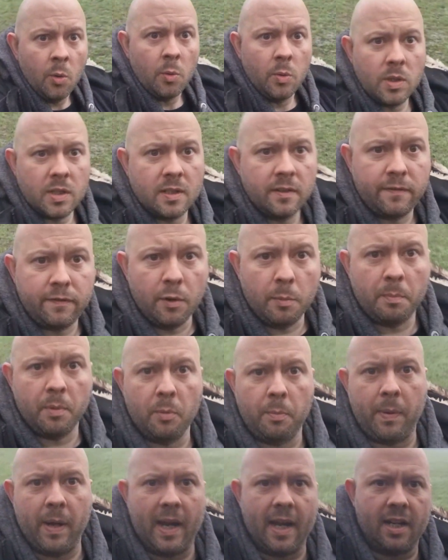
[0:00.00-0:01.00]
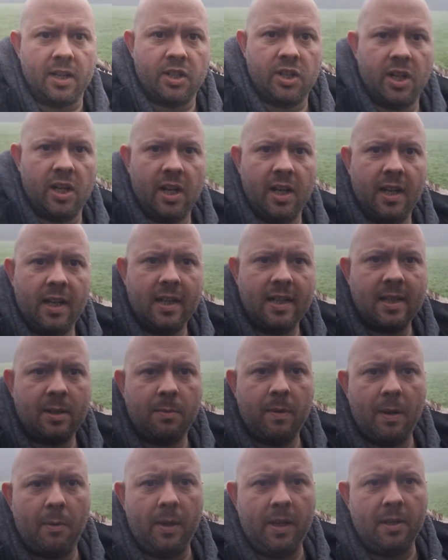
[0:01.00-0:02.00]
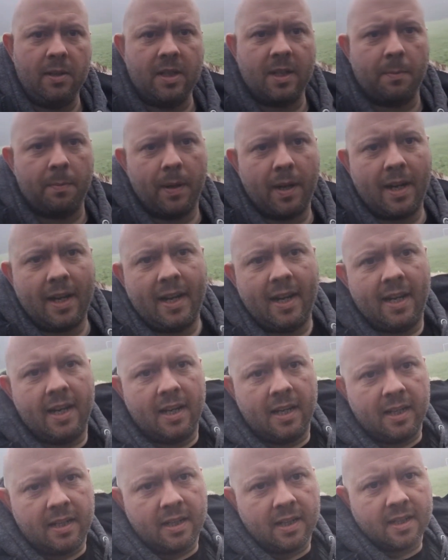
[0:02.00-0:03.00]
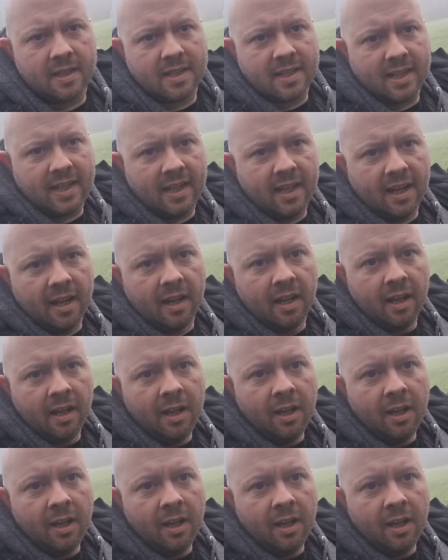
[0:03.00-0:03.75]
was the football pitch. This is where we used to play. You can see the